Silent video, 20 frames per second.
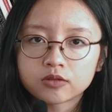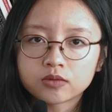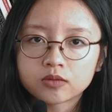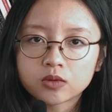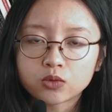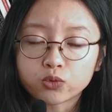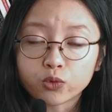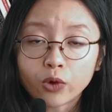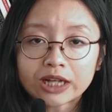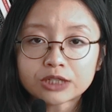
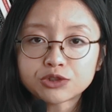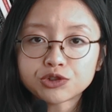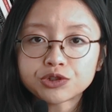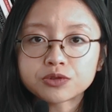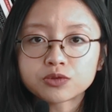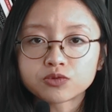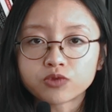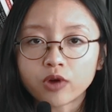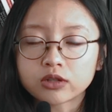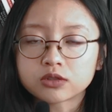
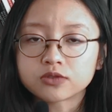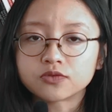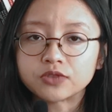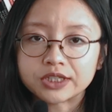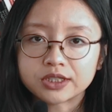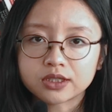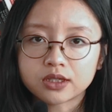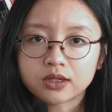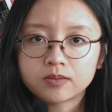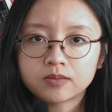graduate route
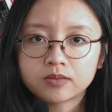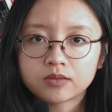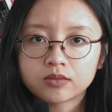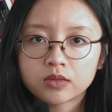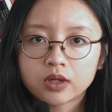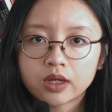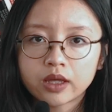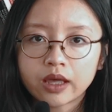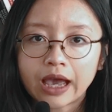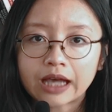visa
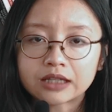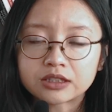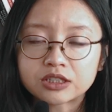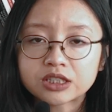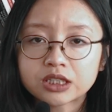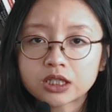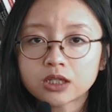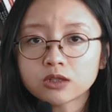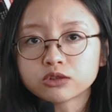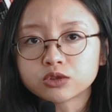and
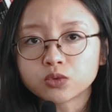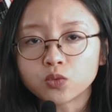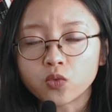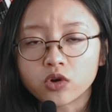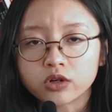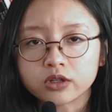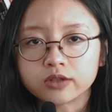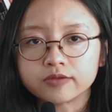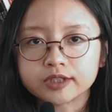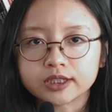skilled
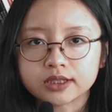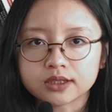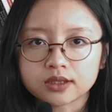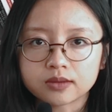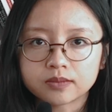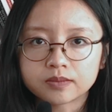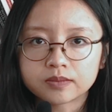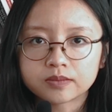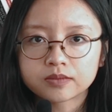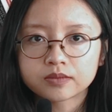worker visa.
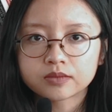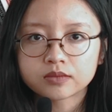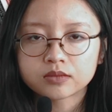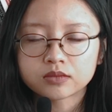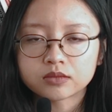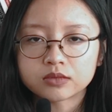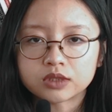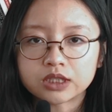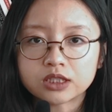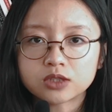
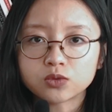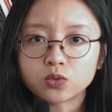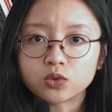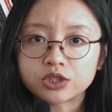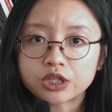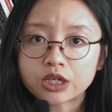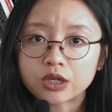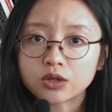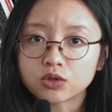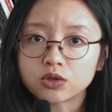This would
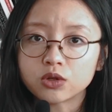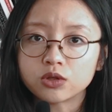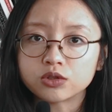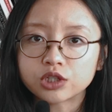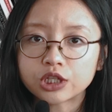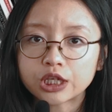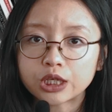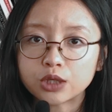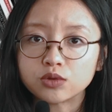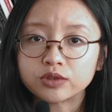include
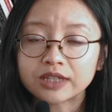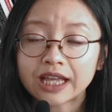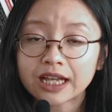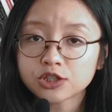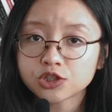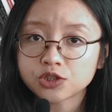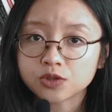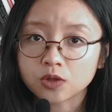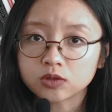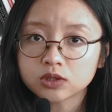EU
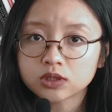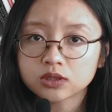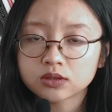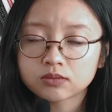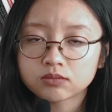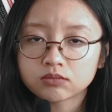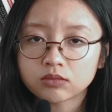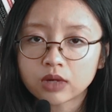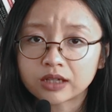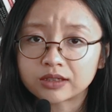nationals
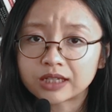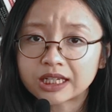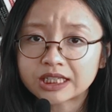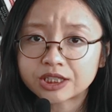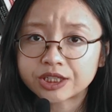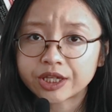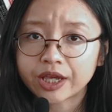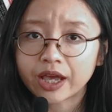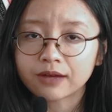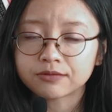
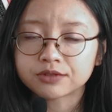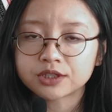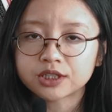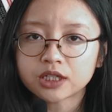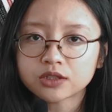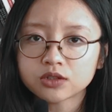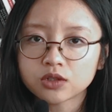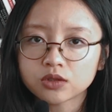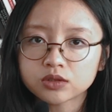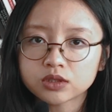unless they have
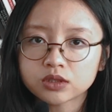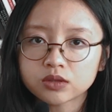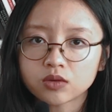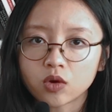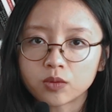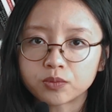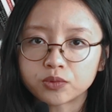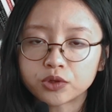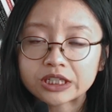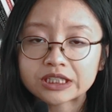settled
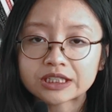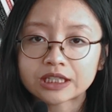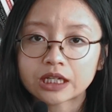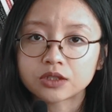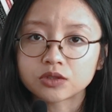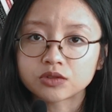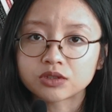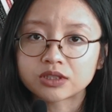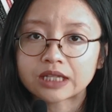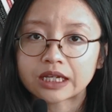or
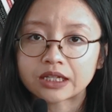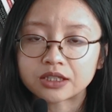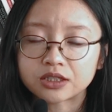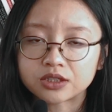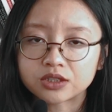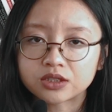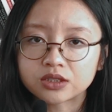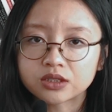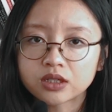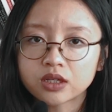pre-settled
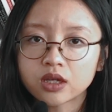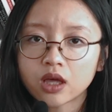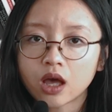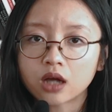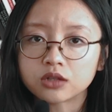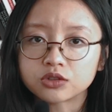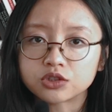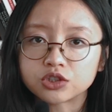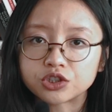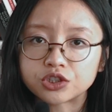status
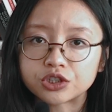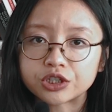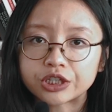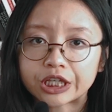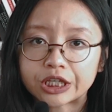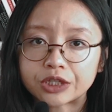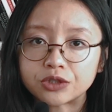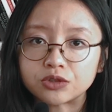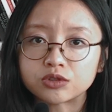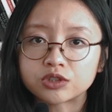under the
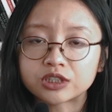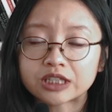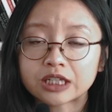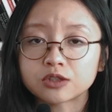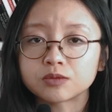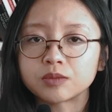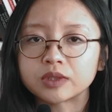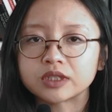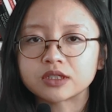EU settlement